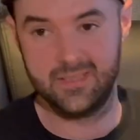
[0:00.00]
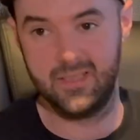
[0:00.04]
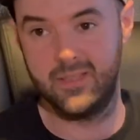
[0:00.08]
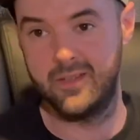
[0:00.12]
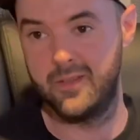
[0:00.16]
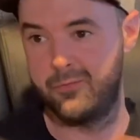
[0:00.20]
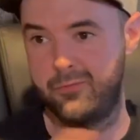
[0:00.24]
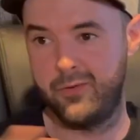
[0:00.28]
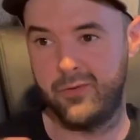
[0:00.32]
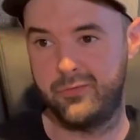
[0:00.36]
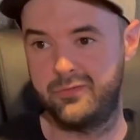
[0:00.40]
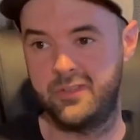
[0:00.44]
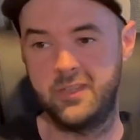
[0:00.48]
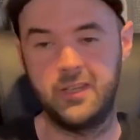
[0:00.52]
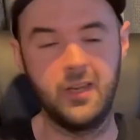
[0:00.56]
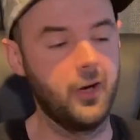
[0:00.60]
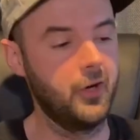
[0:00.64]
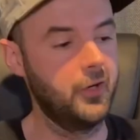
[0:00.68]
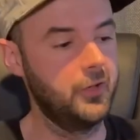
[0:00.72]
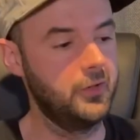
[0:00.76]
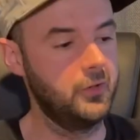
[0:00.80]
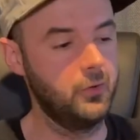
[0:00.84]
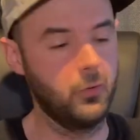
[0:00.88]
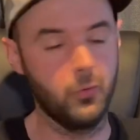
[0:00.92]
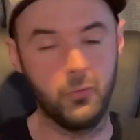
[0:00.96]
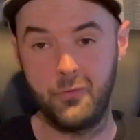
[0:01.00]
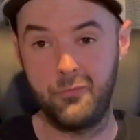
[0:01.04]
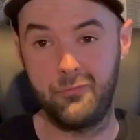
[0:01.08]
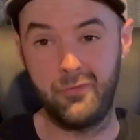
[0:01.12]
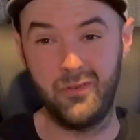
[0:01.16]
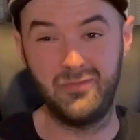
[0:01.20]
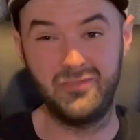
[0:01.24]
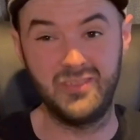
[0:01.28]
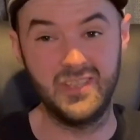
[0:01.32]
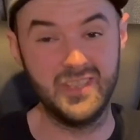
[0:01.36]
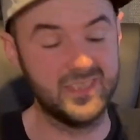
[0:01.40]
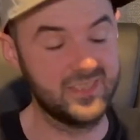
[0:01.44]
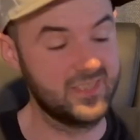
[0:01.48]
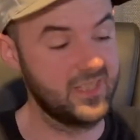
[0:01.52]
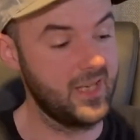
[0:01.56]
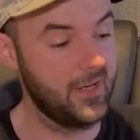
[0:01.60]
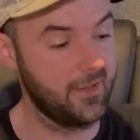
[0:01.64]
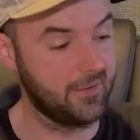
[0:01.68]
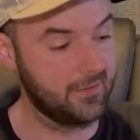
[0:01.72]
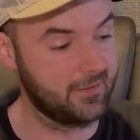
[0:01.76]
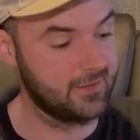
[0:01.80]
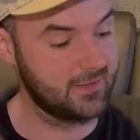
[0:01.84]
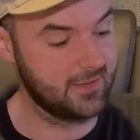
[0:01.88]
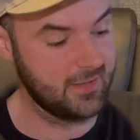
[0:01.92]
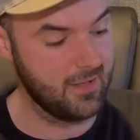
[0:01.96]
and the 59 or the
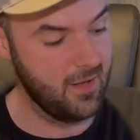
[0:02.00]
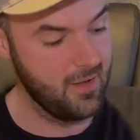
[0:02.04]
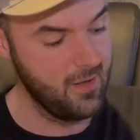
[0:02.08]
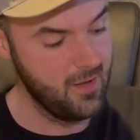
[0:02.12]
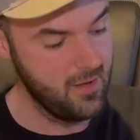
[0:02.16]
56